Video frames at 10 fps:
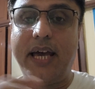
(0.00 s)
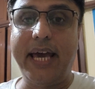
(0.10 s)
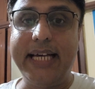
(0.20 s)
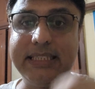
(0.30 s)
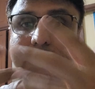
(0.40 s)

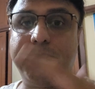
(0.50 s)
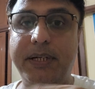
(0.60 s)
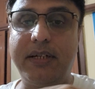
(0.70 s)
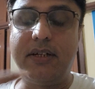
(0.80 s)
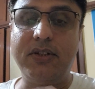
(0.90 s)

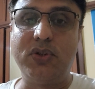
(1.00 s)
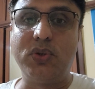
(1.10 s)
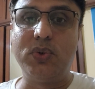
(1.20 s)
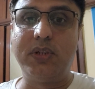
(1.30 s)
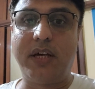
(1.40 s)
exhibit
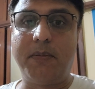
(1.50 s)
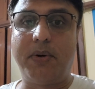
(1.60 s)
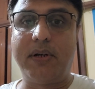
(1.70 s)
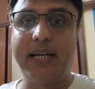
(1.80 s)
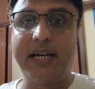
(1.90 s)
through their
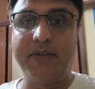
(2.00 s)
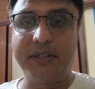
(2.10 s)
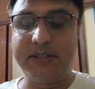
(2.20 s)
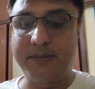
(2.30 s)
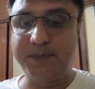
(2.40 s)
body
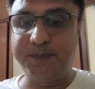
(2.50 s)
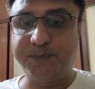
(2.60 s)
language?